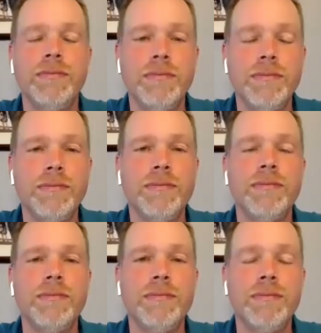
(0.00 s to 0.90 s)

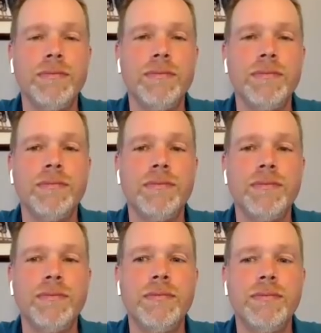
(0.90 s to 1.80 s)

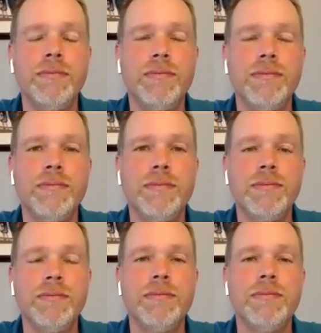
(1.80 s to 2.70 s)

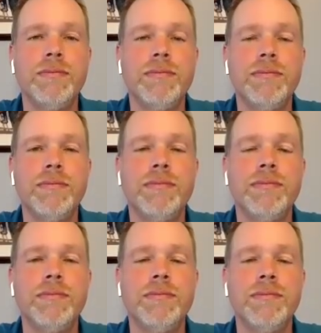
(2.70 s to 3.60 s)

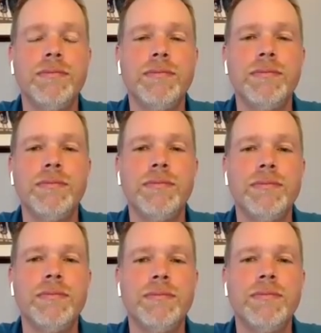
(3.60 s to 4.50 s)

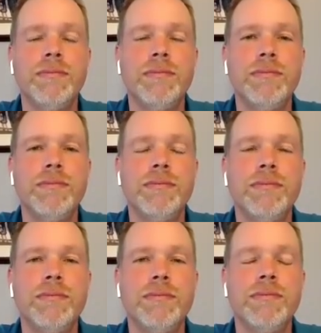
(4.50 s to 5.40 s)
(not speaking)